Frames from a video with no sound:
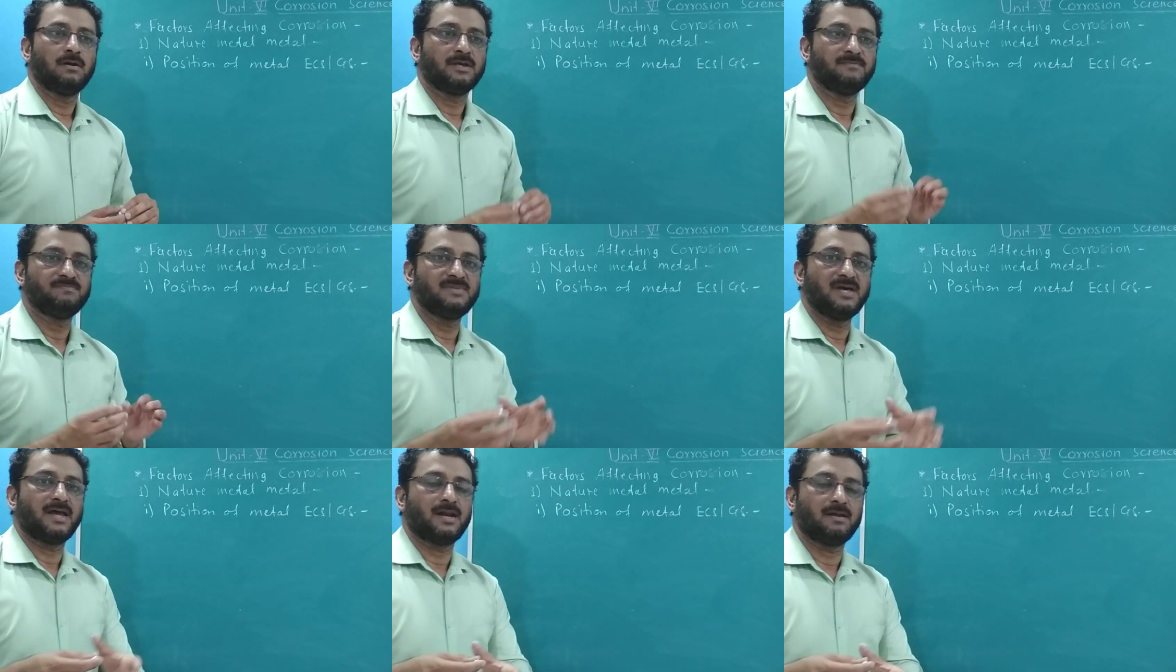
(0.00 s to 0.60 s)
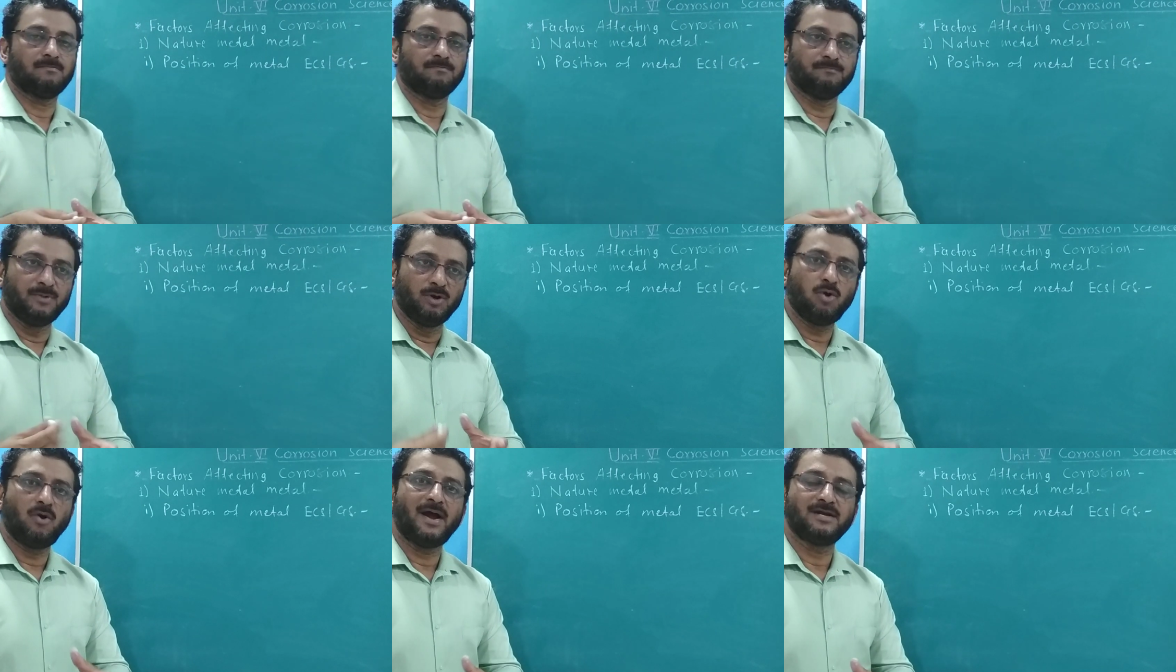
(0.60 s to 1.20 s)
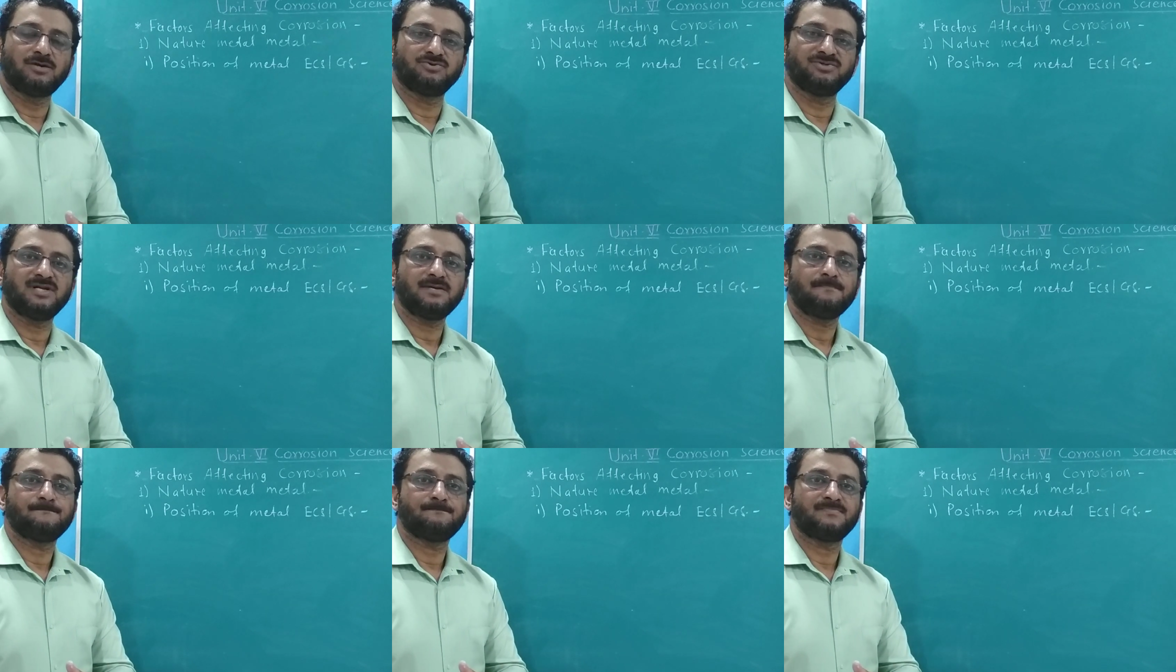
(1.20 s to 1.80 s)
If they are below
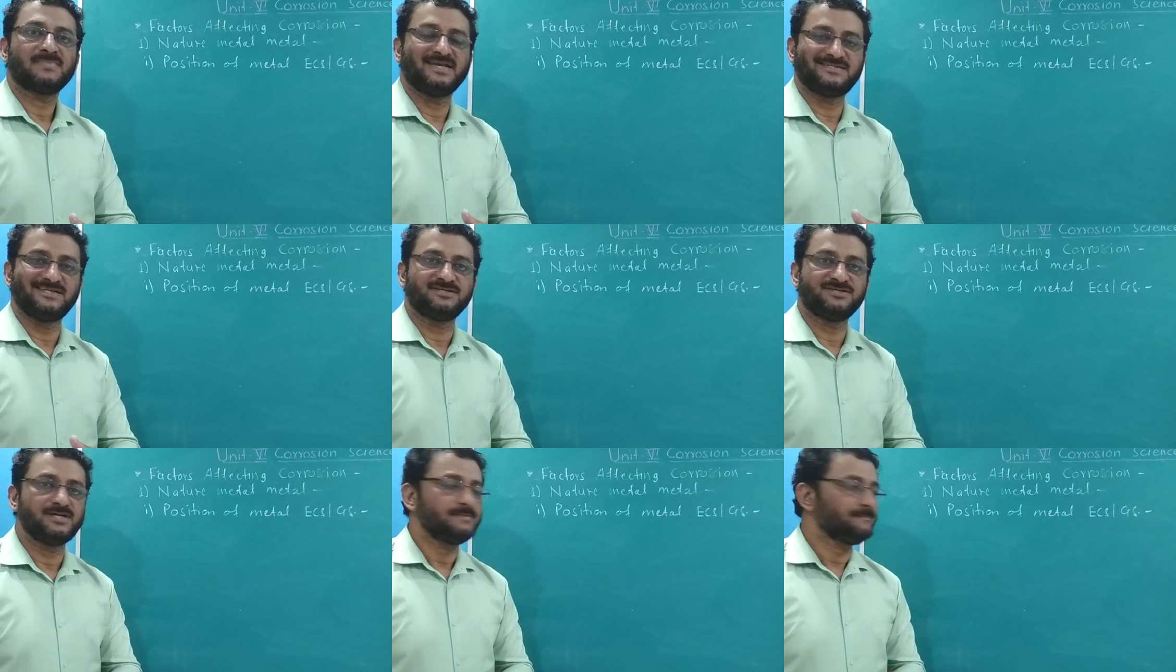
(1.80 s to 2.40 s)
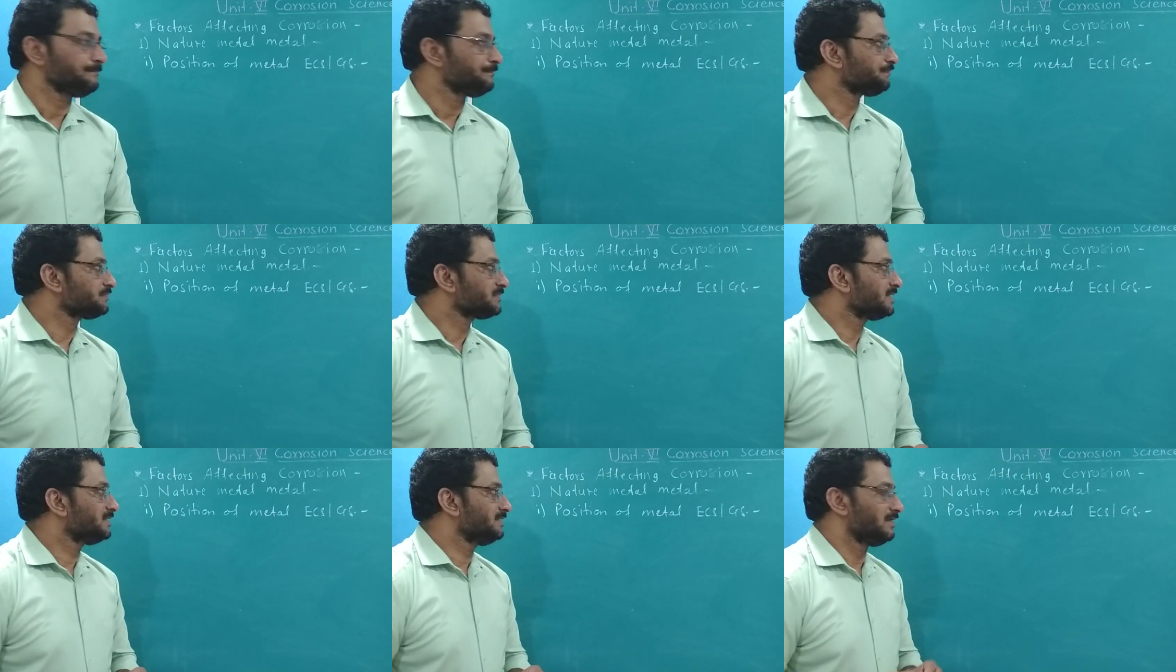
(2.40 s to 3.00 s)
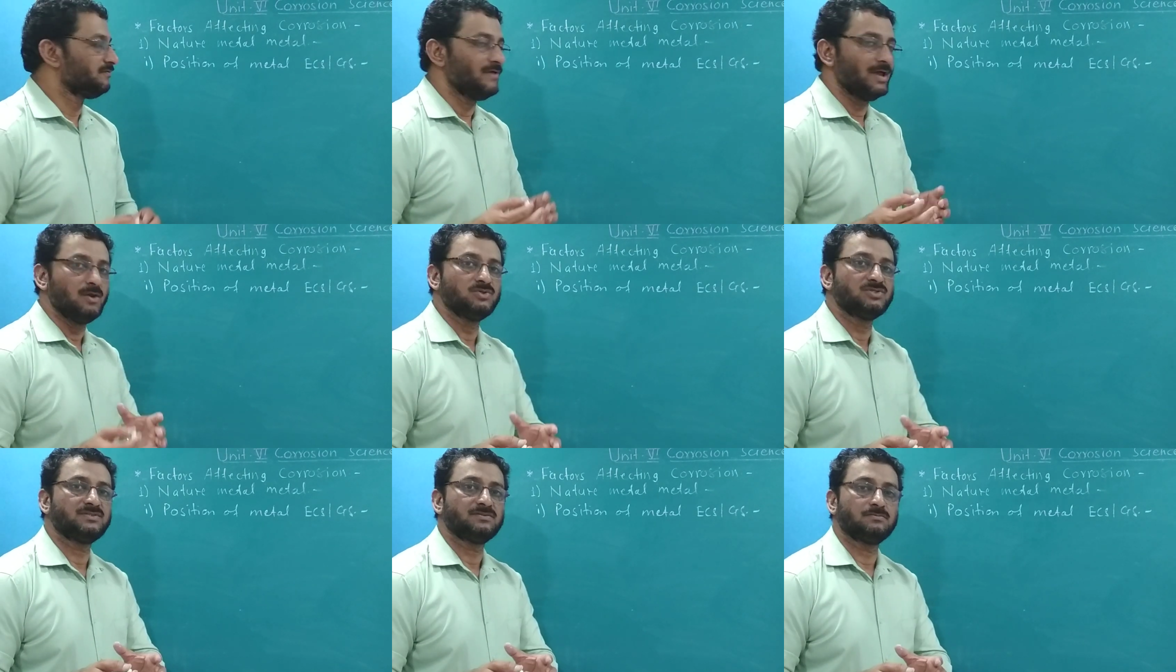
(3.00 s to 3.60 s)
hydrogen, SHE, their
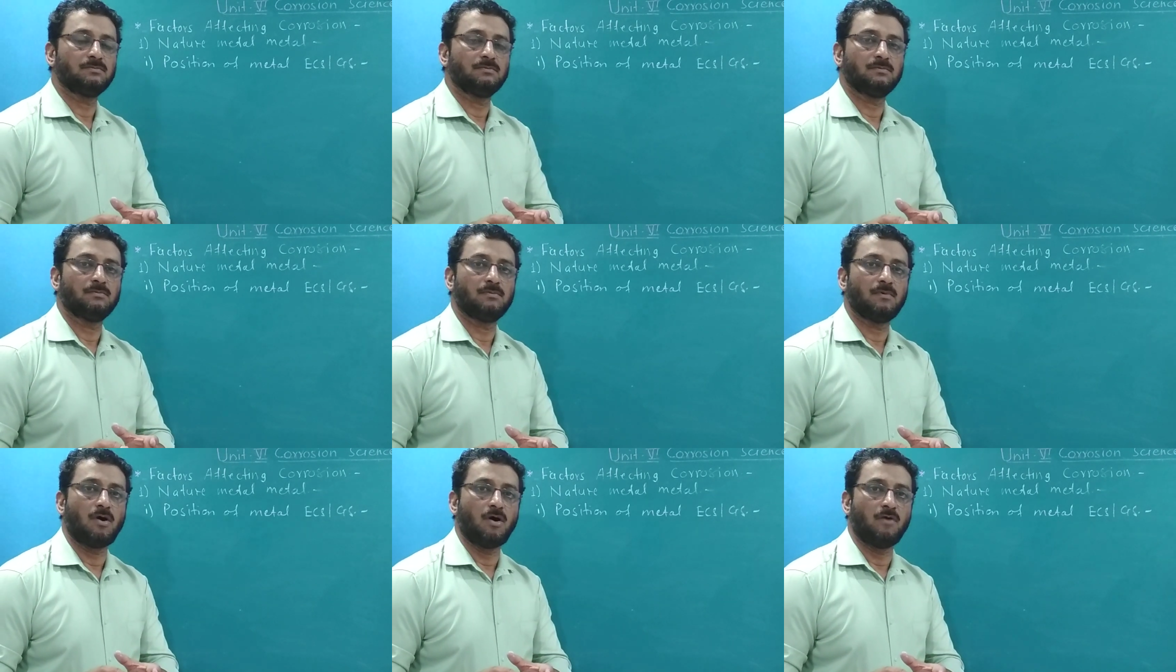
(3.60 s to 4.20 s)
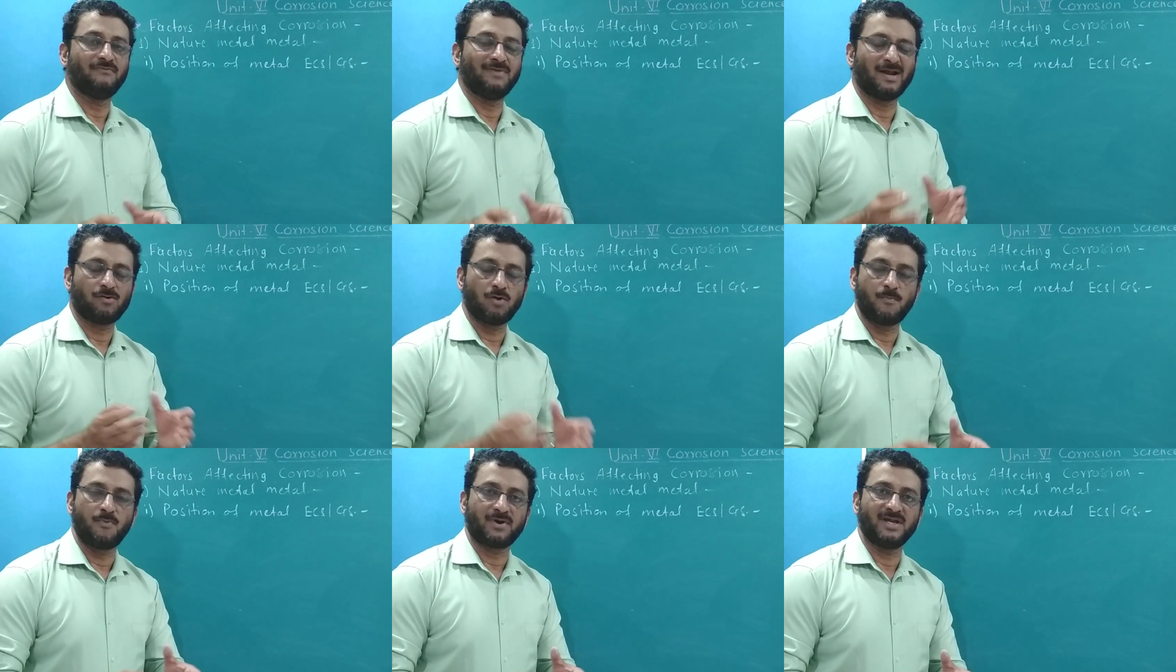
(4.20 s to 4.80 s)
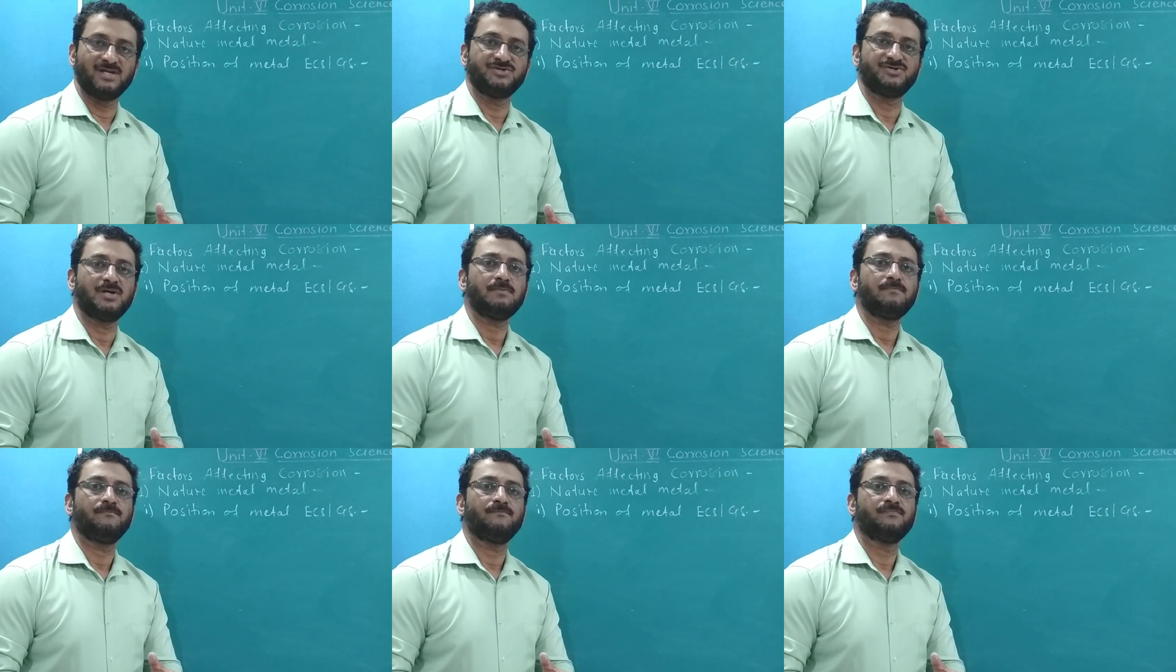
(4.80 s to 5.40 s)
values of electrode
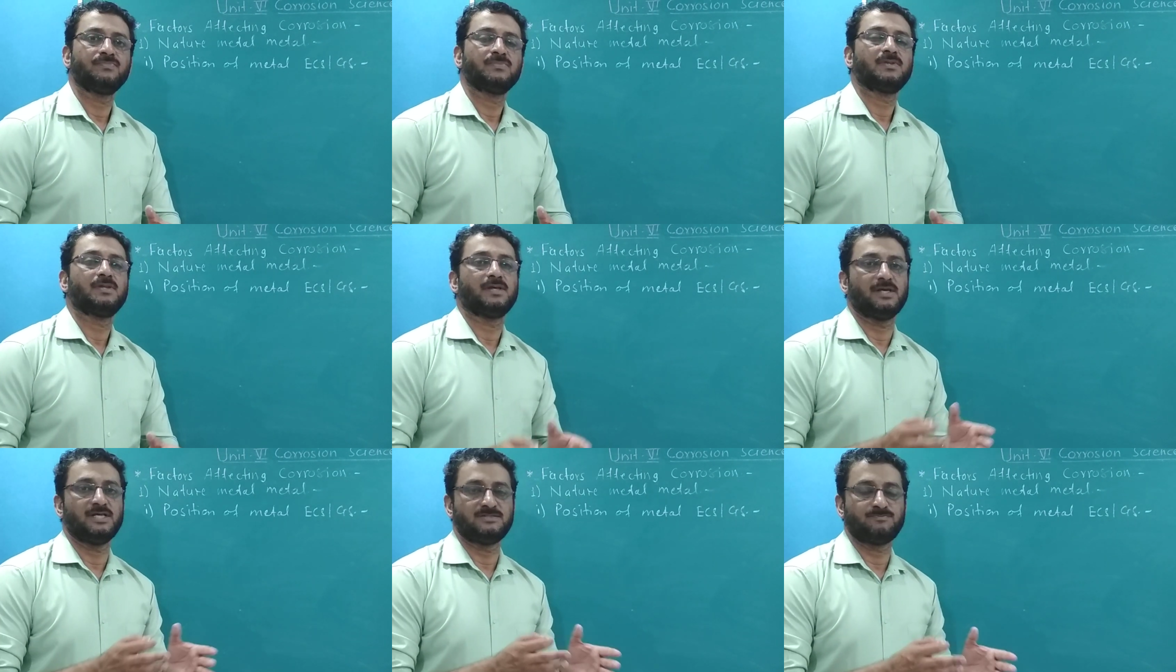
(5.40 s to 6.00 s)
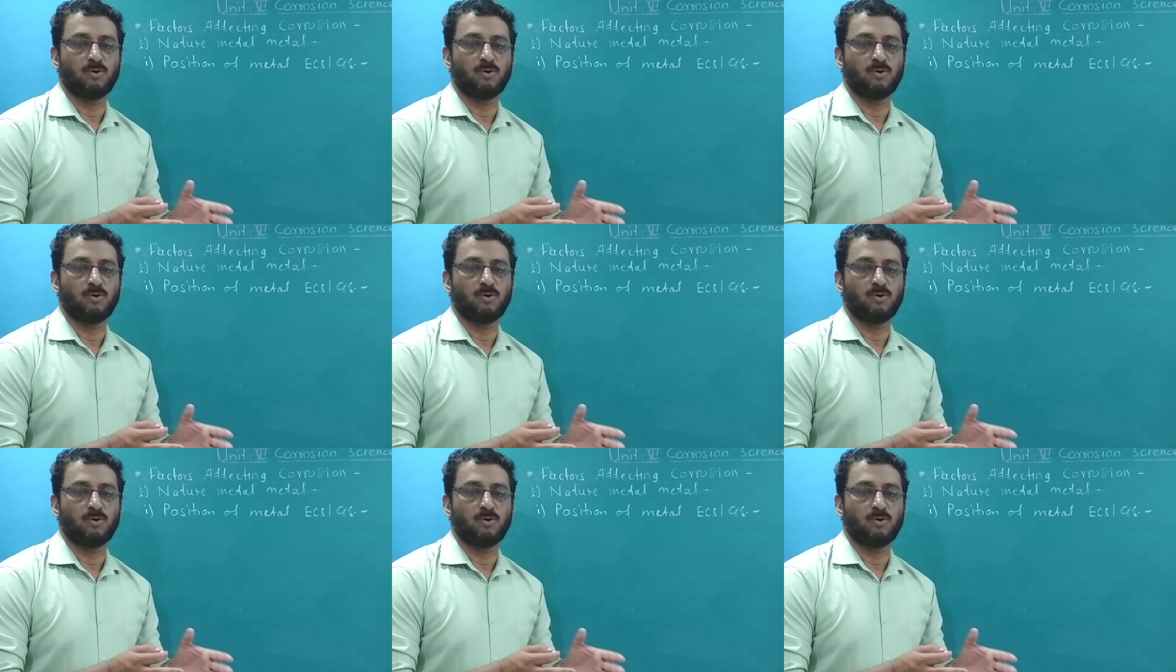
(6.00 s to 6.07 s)
potential is